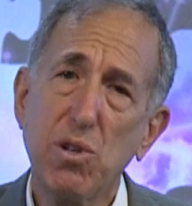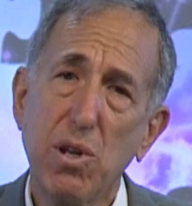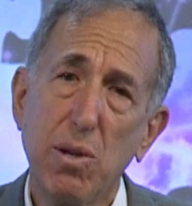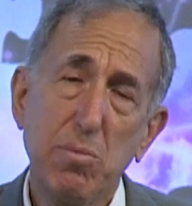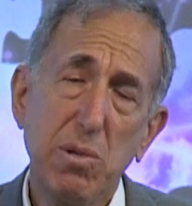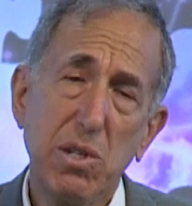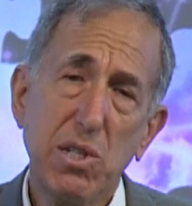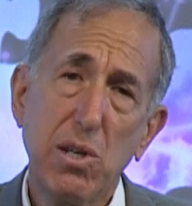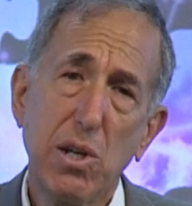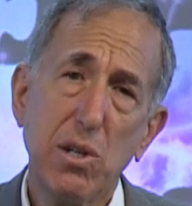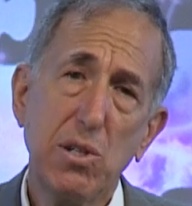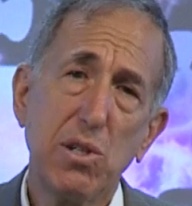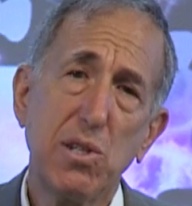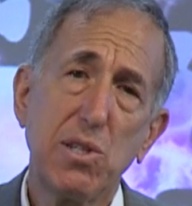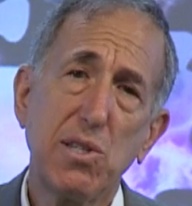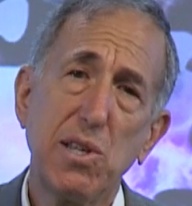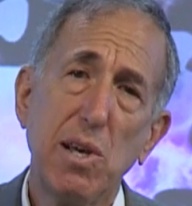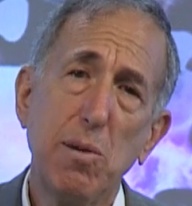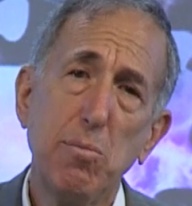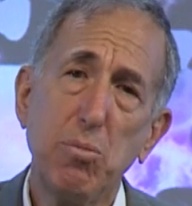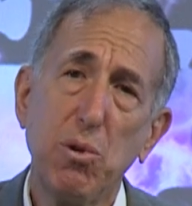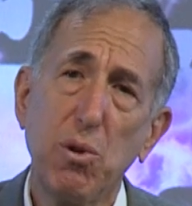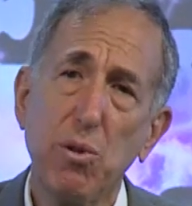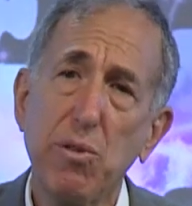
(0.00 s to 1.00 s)
I mean, it's such a
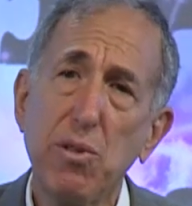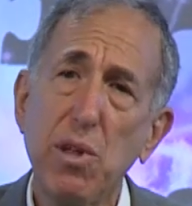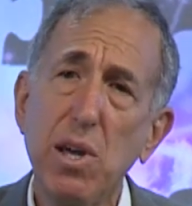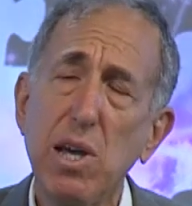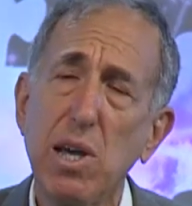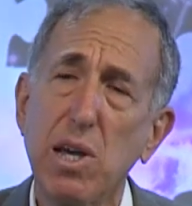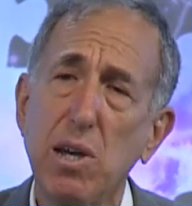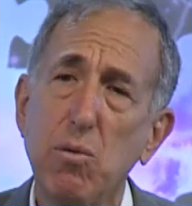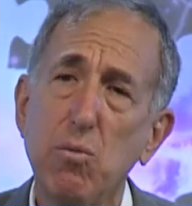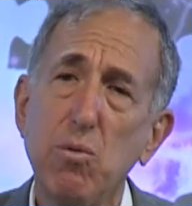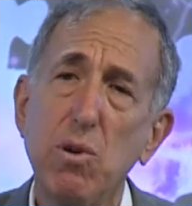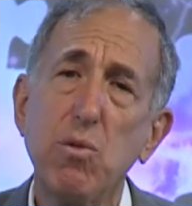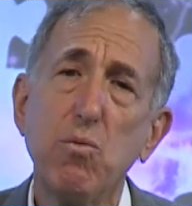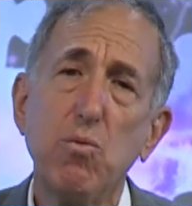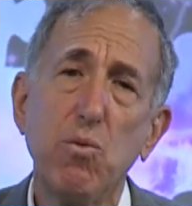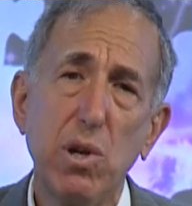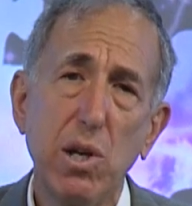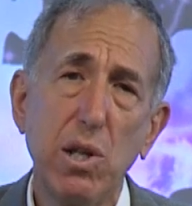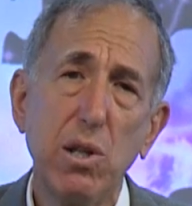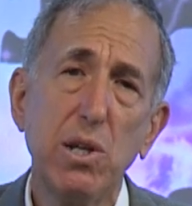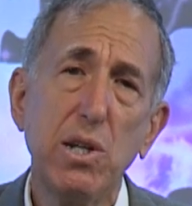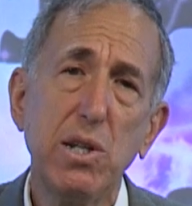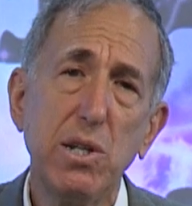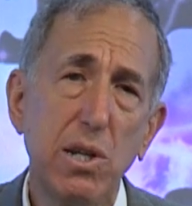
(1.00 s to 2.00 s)
simple thing. We
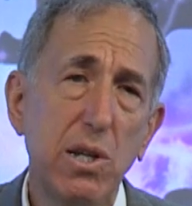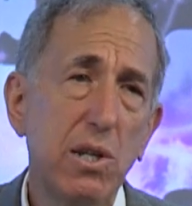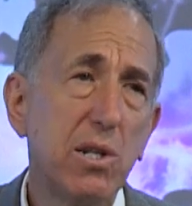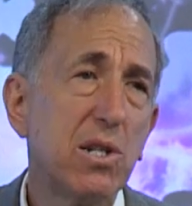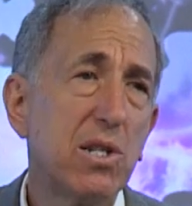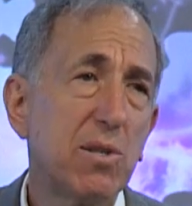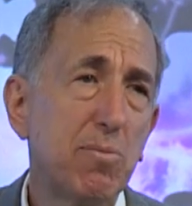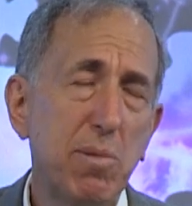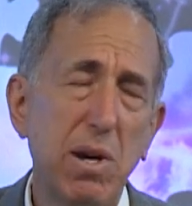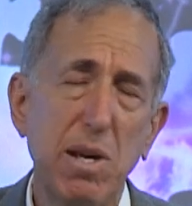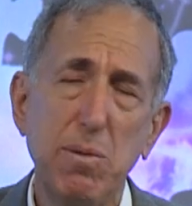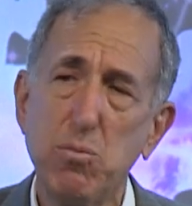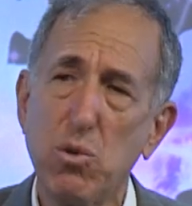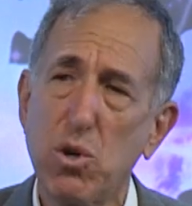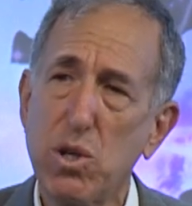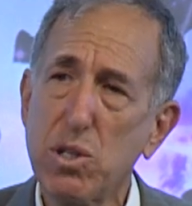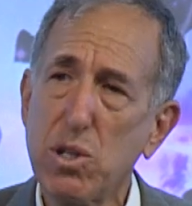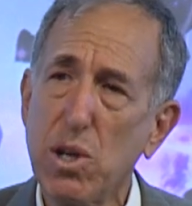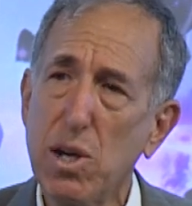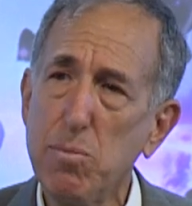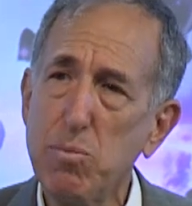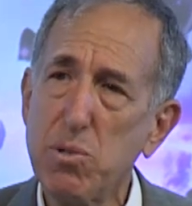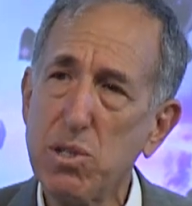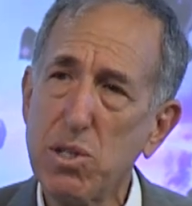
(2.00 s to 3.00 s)
really need to spend more
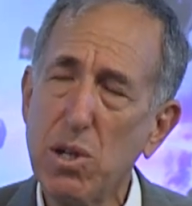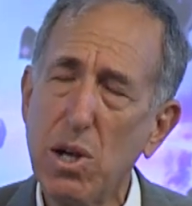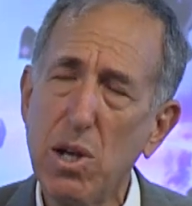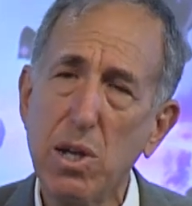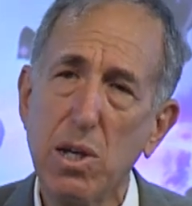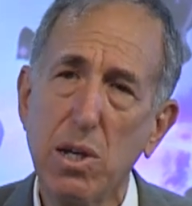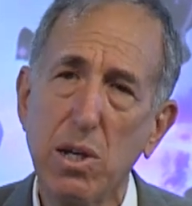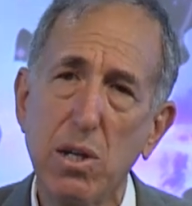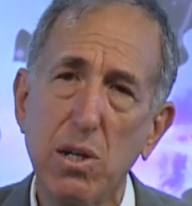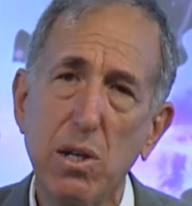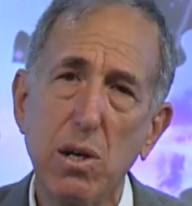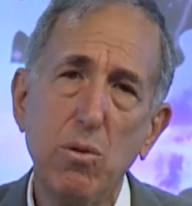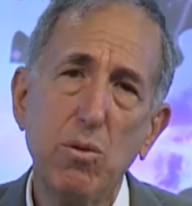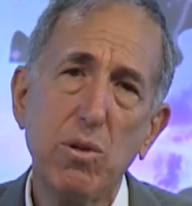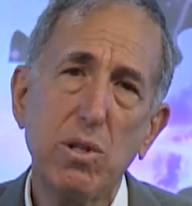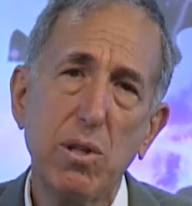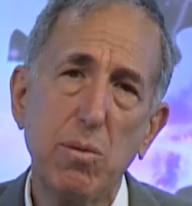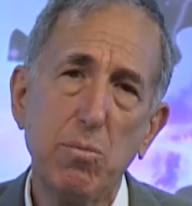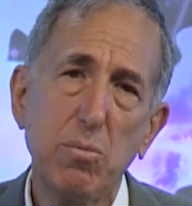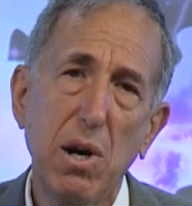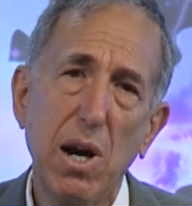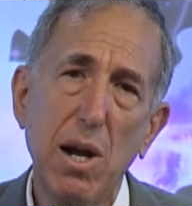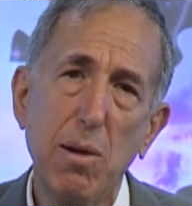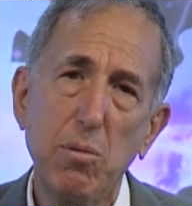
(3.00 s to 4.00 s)
time studying and know what the
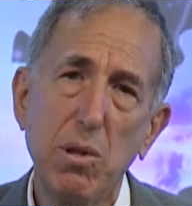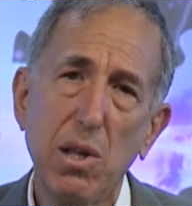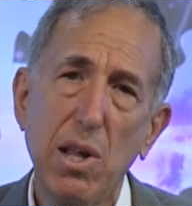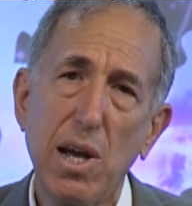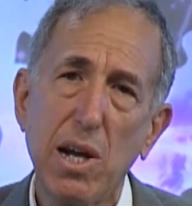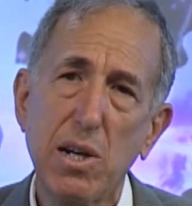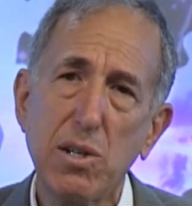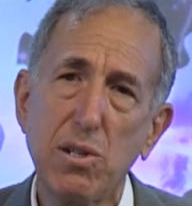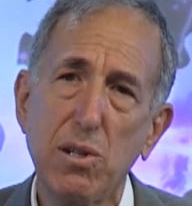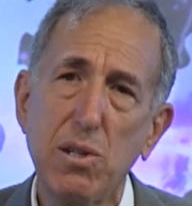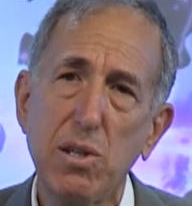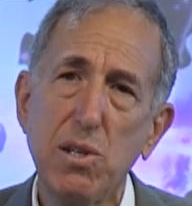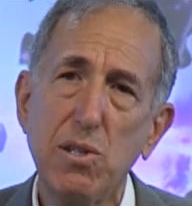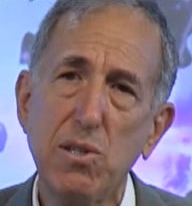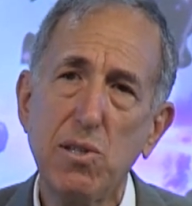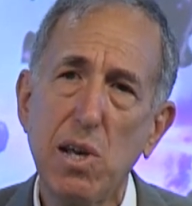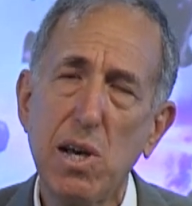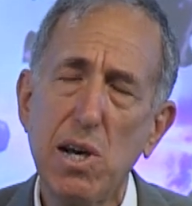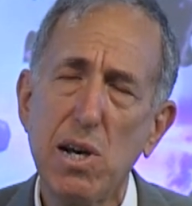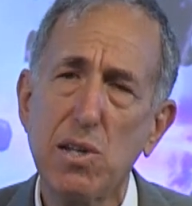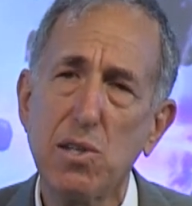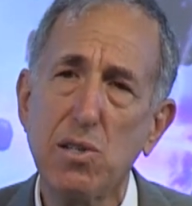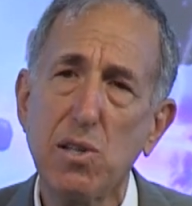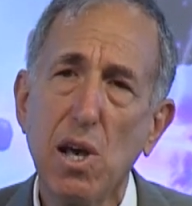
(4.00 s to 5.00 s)
Bible actually
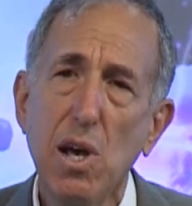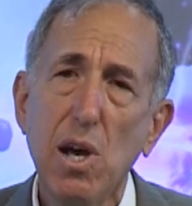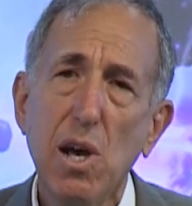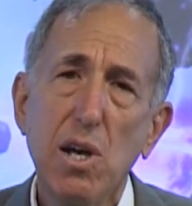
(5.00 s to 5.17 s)
says.